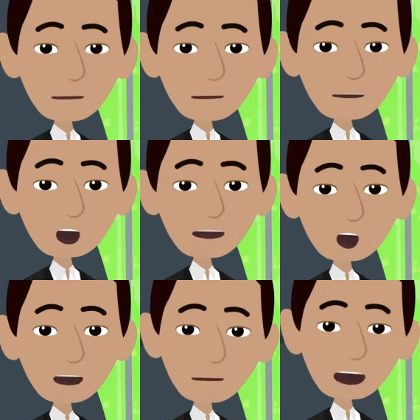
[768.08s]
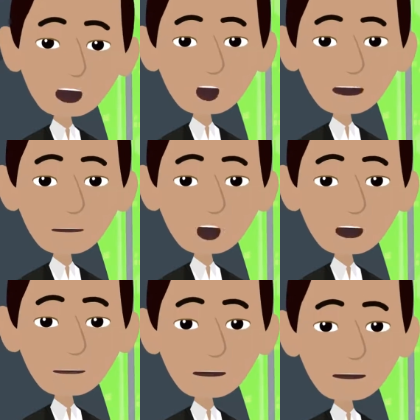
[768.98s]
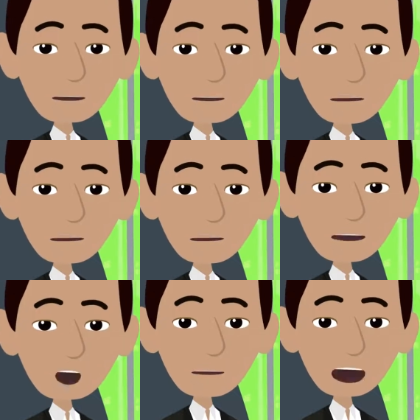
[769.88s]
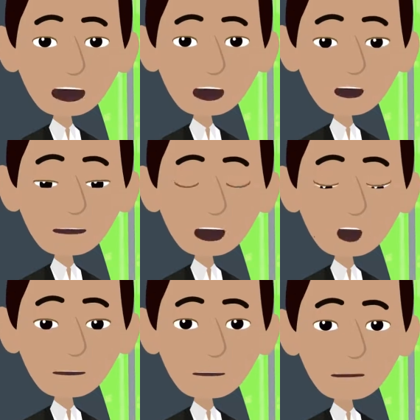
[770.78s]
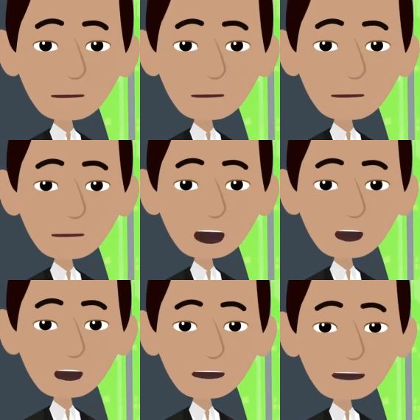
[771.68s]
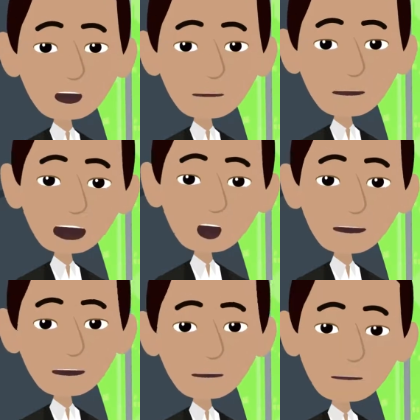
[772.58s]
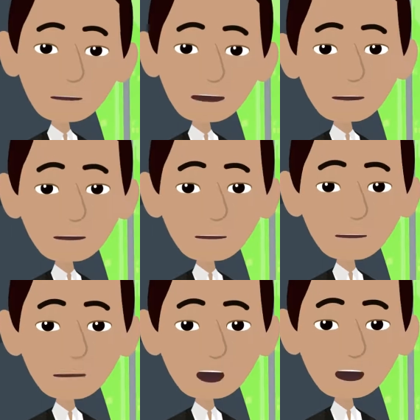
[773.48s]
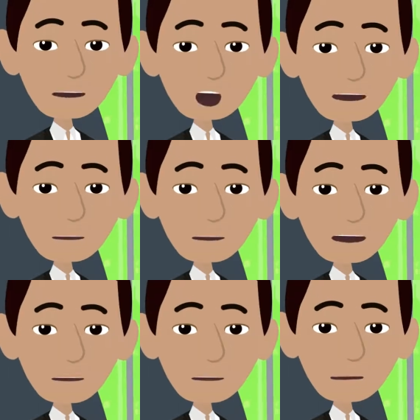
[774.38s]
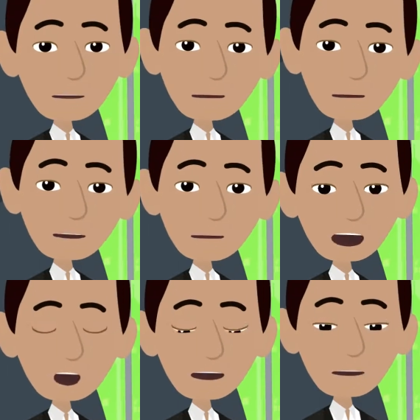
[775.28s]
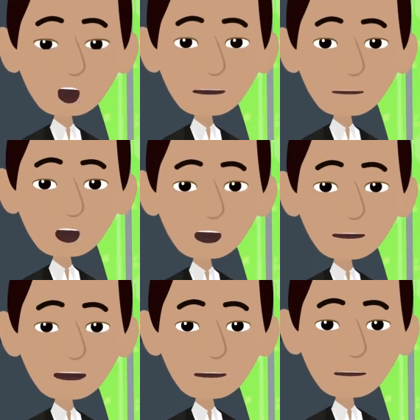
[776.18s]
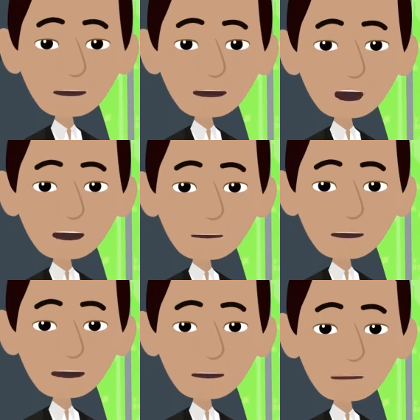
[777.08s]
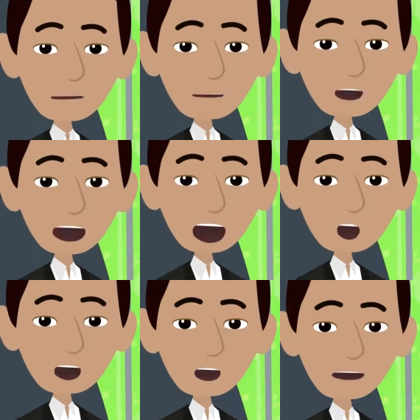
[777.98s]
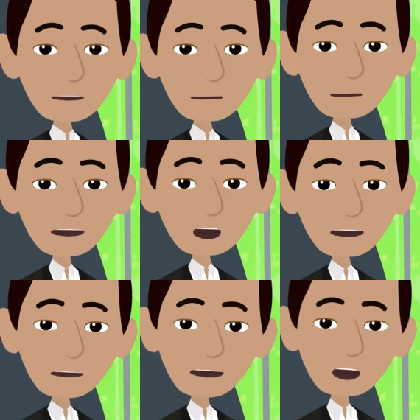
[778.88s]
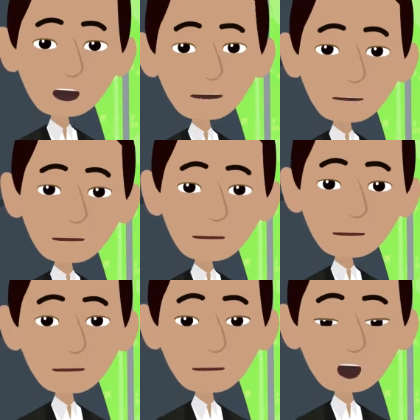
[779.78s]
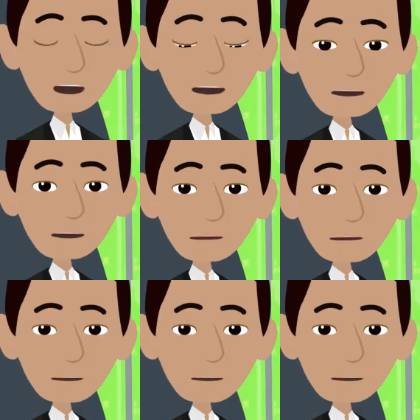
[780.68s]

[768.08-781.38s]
from your own criteria, your own heart, following your own excitement, your own passion, the things that give you joy. And once again, only can you truly know that.